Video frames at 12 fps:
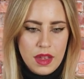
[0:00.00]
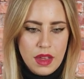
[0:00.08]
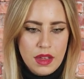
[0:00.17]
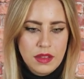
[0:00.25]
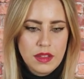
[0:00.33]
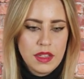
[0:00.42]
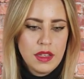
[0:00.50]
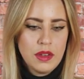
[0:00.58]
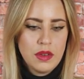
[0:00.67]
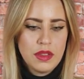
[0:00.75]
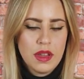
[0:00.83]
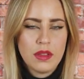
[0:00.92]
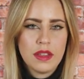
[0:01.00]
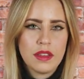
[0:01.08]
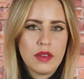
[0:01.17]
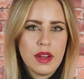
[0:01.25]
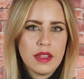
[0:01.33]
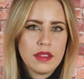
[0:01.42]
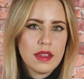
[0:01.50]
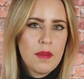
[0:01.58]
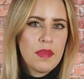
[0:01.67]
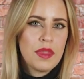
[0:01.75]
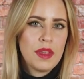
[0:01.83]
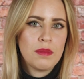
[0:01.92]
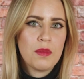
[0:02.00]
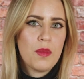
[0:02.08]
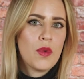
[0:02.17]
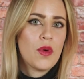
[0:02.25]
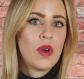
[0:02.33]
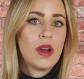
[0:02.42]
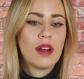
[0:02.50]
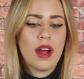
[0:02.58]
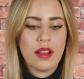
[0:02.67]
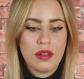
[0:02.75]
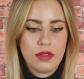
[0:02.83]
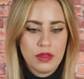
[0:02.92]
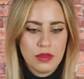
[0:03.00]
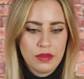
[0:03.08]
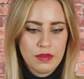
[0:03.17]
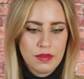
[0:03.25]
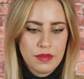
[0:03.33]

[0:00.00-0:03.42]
Continue, and now let's create something more colorful.